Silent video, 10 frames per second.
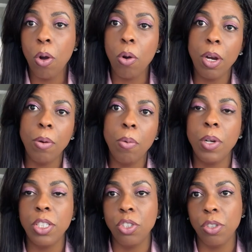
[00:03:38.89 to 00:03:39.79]
or
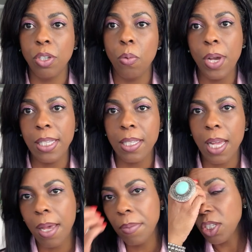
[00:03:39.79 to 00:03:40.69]
what is your wait
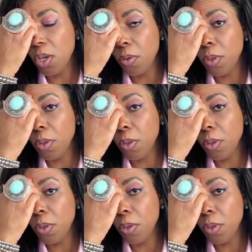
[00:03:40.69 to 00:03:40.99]
time? So